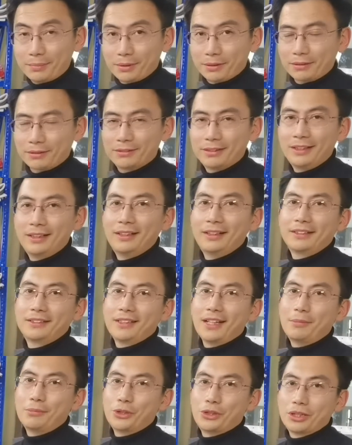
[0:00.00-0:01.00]
paper.
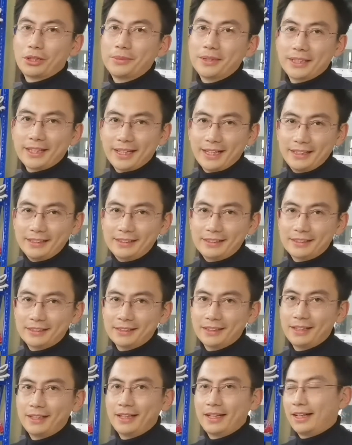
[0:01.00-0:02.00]
Some German
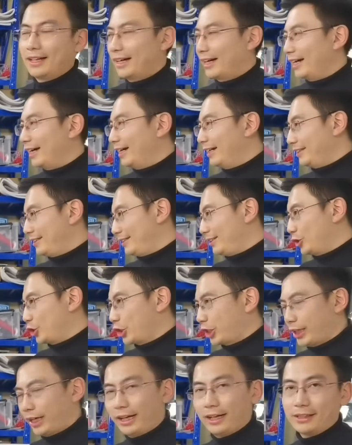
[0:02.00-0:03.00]
guys
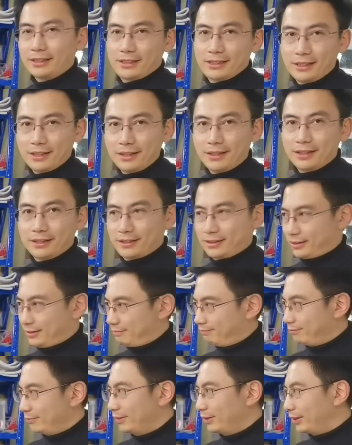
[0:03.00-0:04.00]
has chased
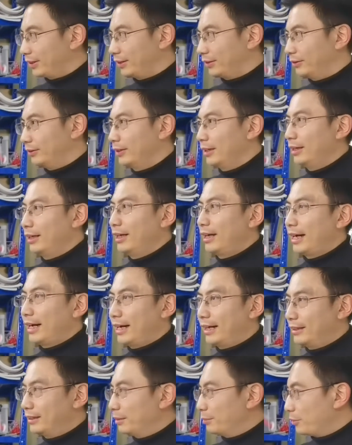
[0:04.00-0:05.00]
this, you know,
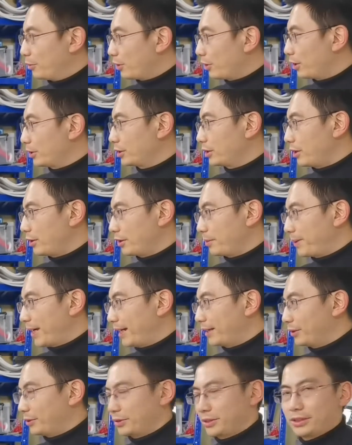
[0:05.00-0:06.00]
and merged all the
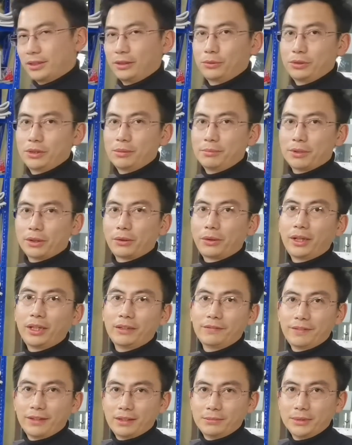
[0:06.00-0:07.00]
panels into the
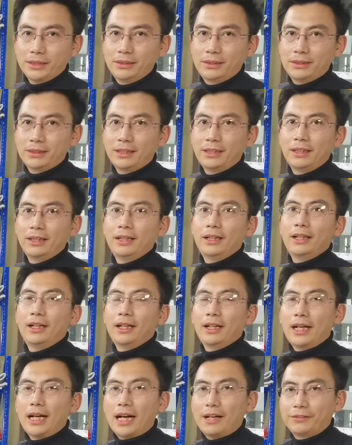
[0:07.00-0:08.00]
marine environment.
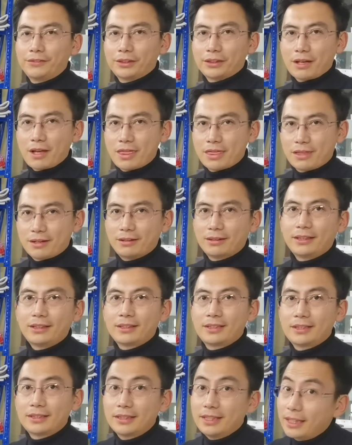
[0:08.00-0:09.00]
After
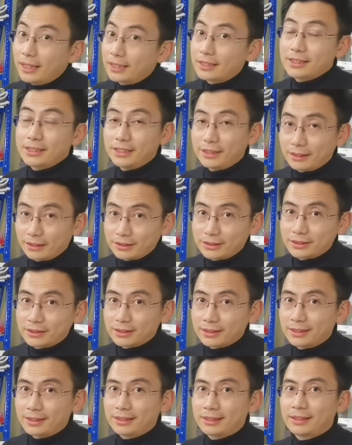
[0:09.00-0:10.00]
36
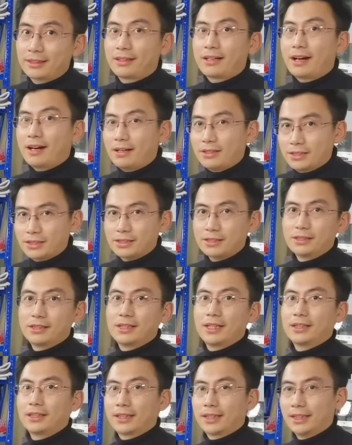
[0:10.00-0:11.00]
years,
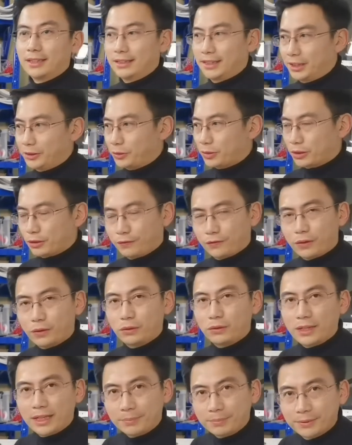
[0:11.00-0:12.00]
constant and continuous
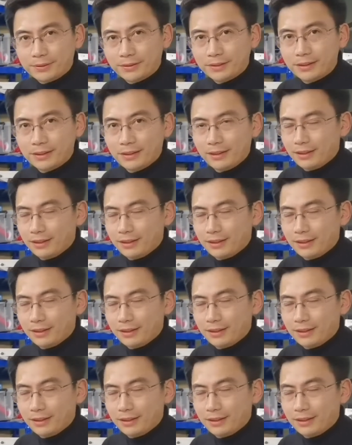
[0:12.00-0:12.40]
follow-up,